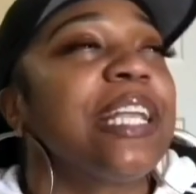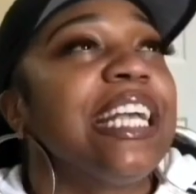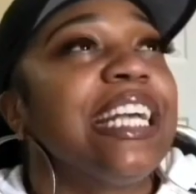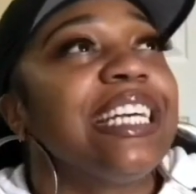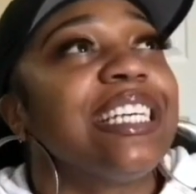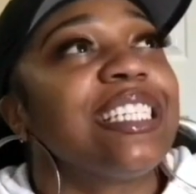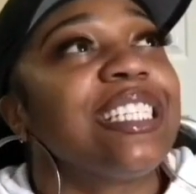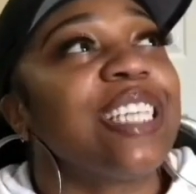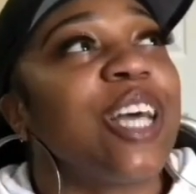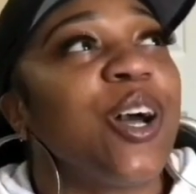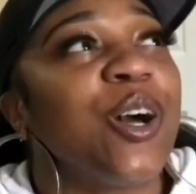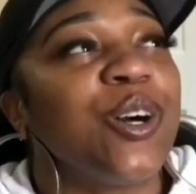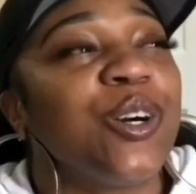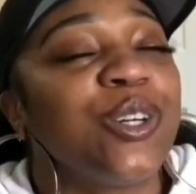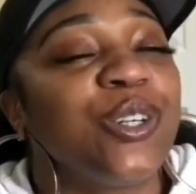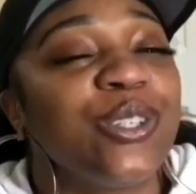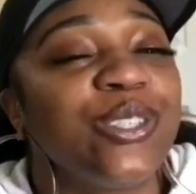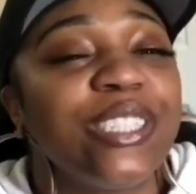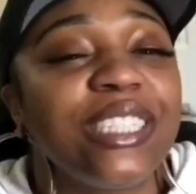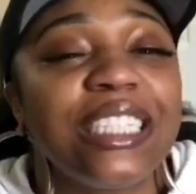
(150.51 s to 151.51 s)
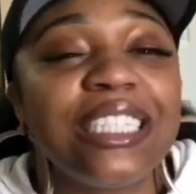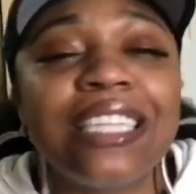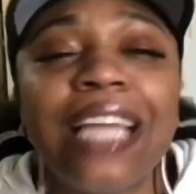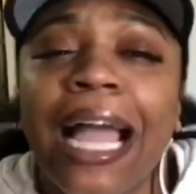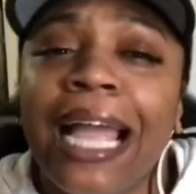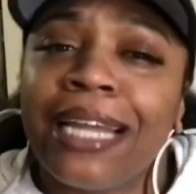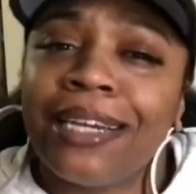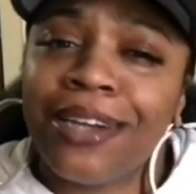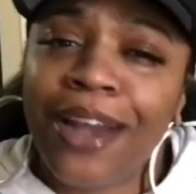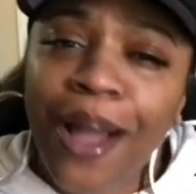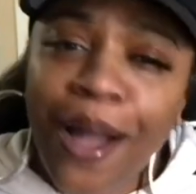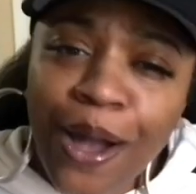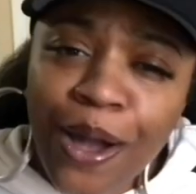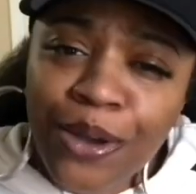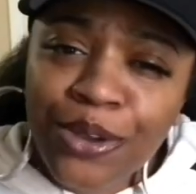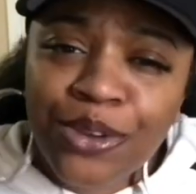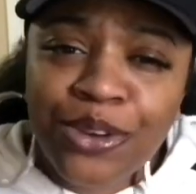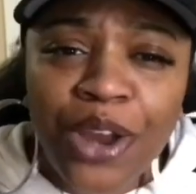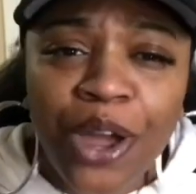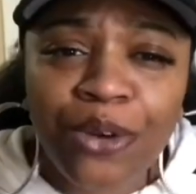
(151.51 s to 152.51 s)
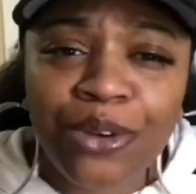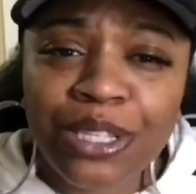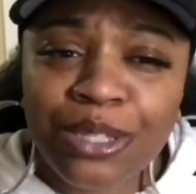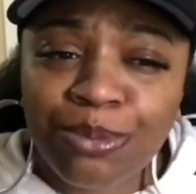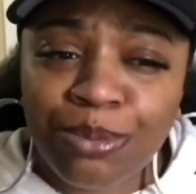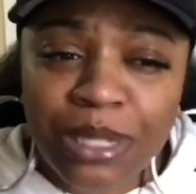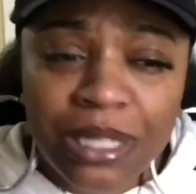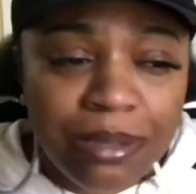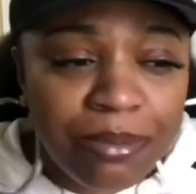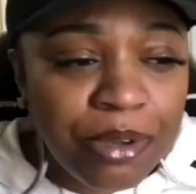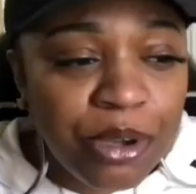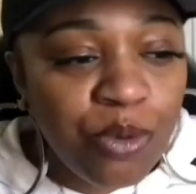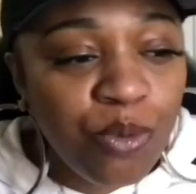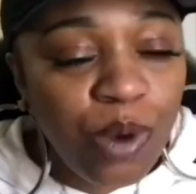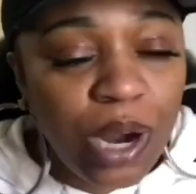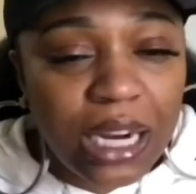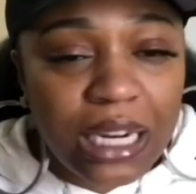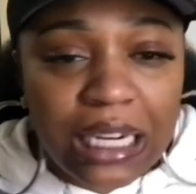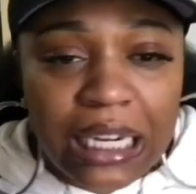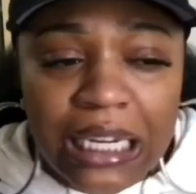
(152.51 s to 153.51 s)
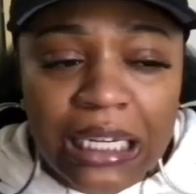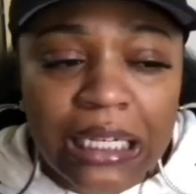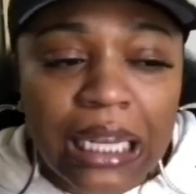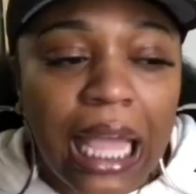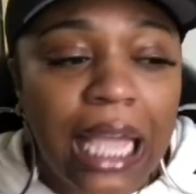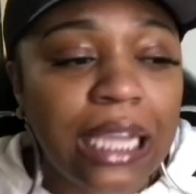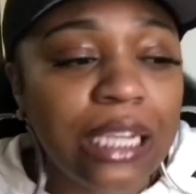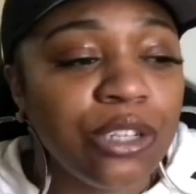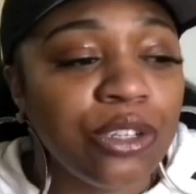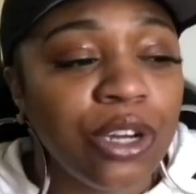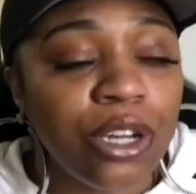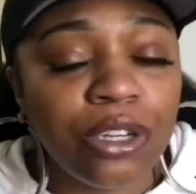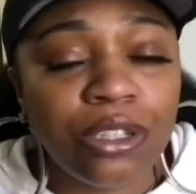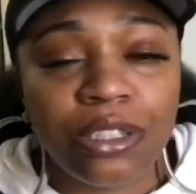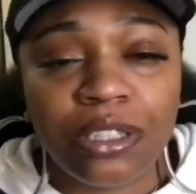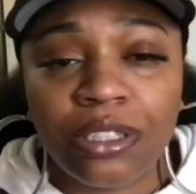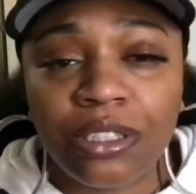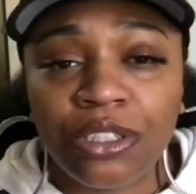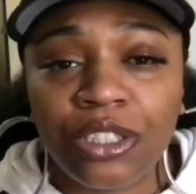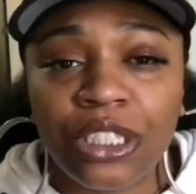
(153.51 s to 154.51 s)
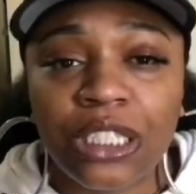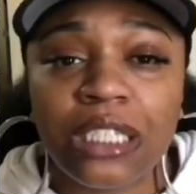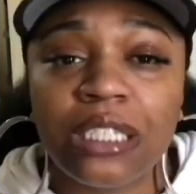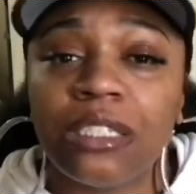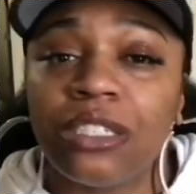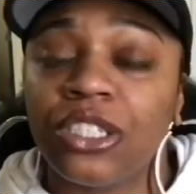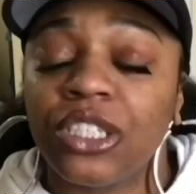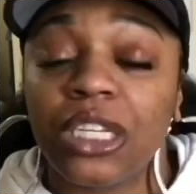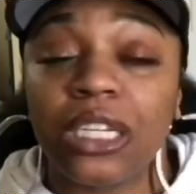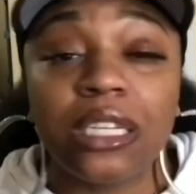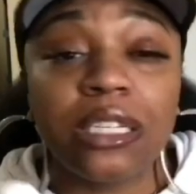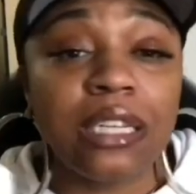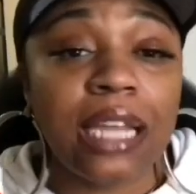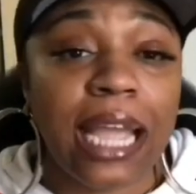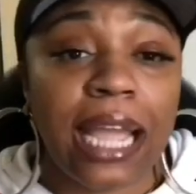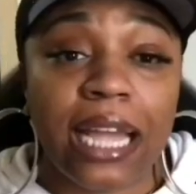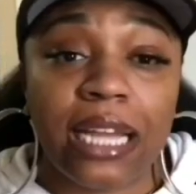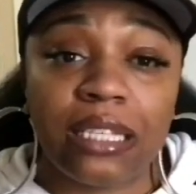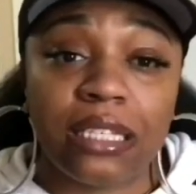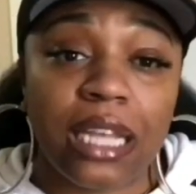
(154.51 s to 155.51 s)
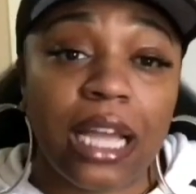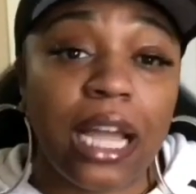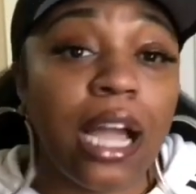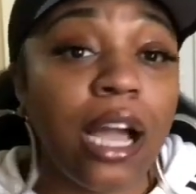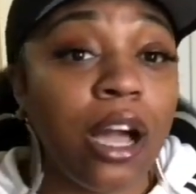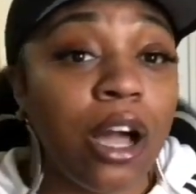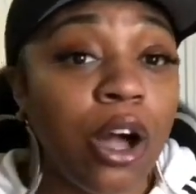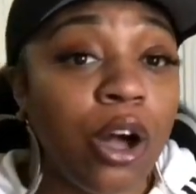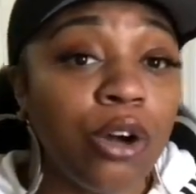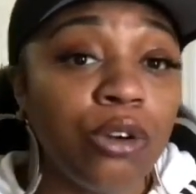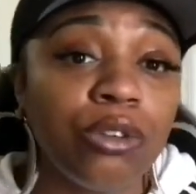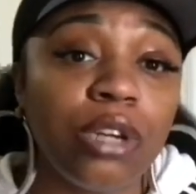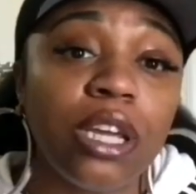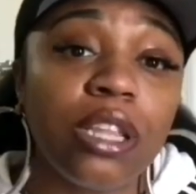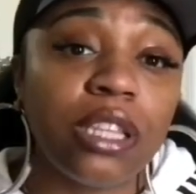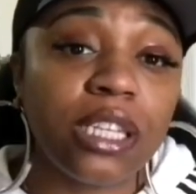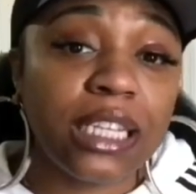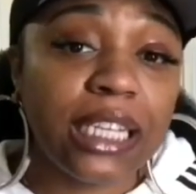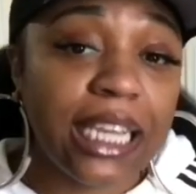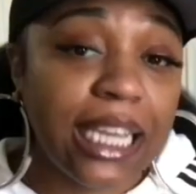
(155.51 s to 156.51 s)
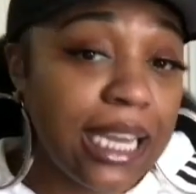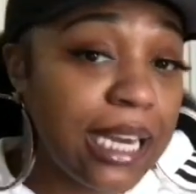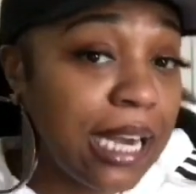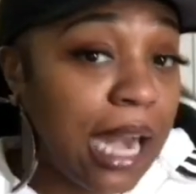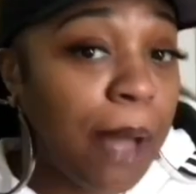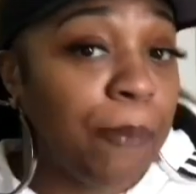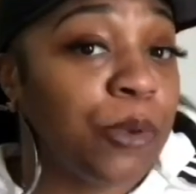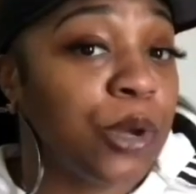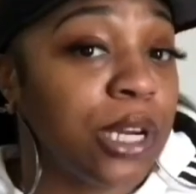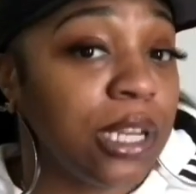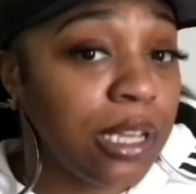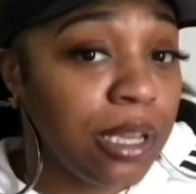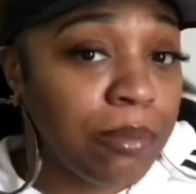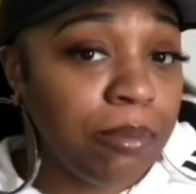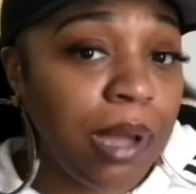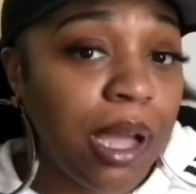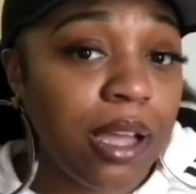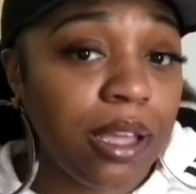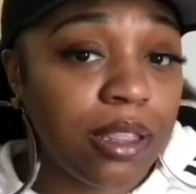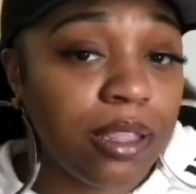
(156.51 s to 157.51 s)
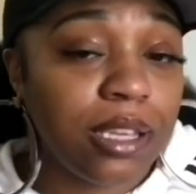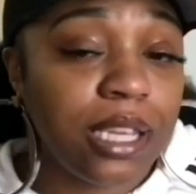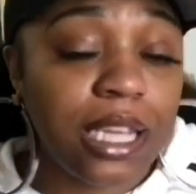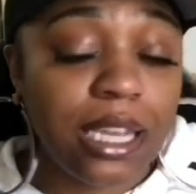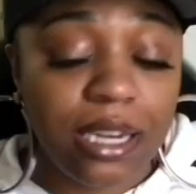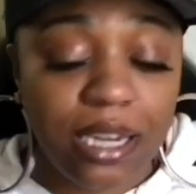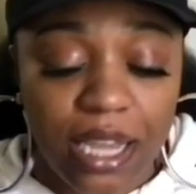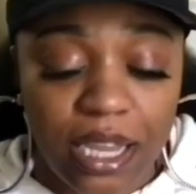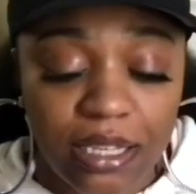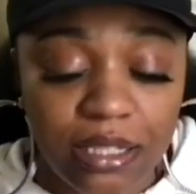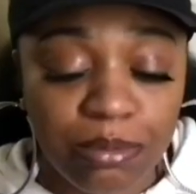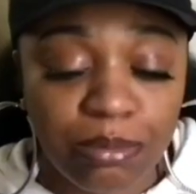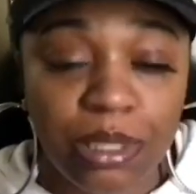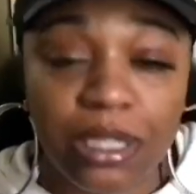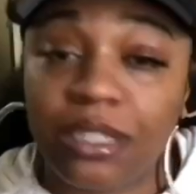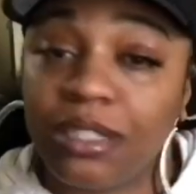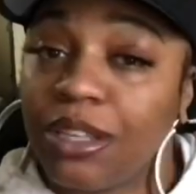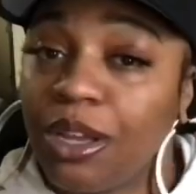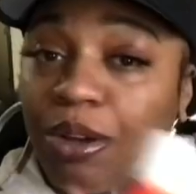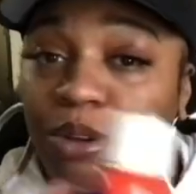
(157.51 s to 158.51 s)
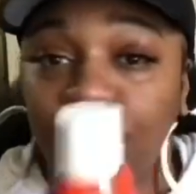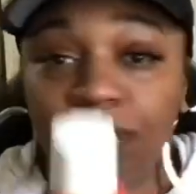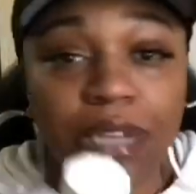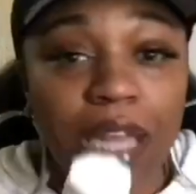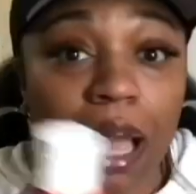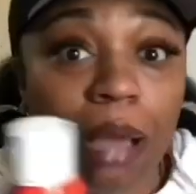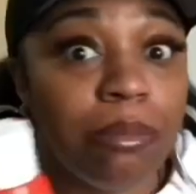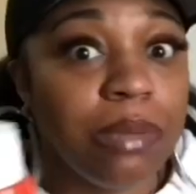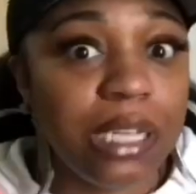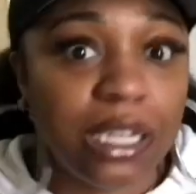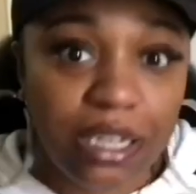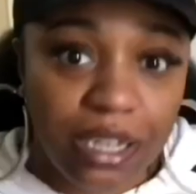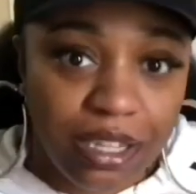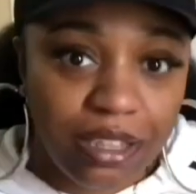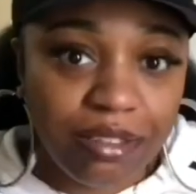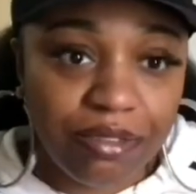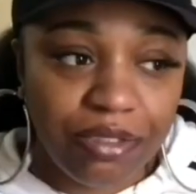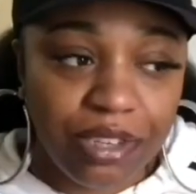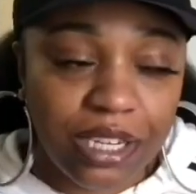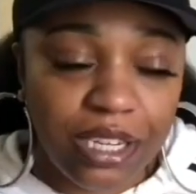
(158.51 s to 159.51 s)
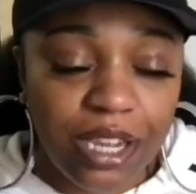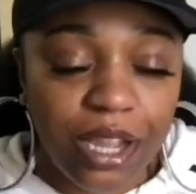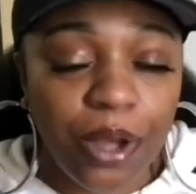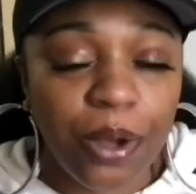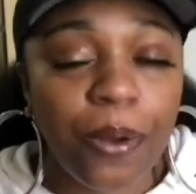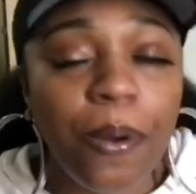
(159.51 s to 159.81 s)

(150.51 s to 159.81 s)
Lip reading: So she like, no, you know, it's really been working. Like, you know, she has a whole nother kit, and I'm gonna get my other kit next month, so that'll be another video.